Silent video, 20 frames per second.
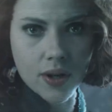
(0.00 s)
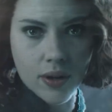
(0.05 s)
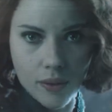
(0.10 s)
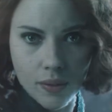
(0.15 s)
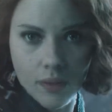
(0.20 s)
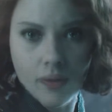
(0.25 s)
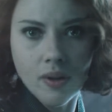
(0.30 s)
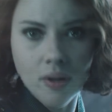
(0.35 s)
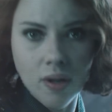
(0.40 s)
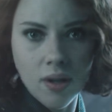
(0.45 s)

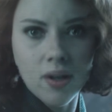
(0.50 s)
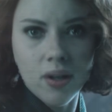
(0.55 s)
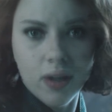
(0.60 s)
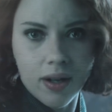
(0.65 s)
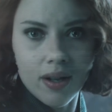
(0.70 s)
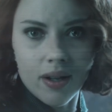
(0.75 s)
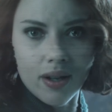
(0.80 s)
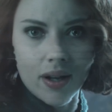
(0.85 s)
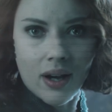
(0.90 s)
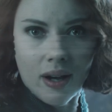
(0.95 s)
until
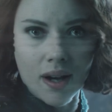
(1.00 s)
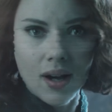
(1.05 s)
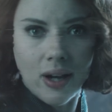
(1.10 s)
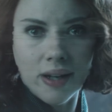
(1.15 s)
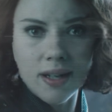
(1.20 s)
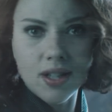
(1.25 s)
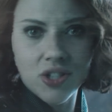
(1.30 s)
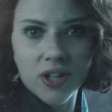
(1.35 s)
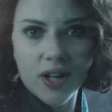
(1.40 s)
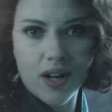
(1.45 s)
love rears
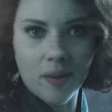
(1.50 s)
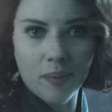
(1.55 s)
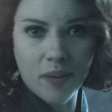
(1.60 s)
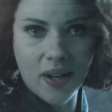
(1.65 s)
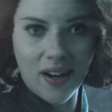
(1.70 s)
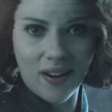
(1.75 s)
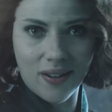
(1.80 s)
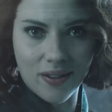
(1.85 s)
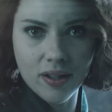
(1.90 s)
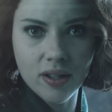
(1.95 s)
its ugly
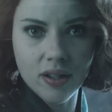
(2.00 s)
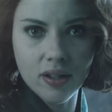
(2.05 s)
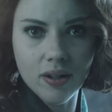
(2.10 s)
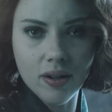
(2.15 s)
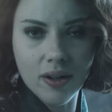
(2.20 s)
head.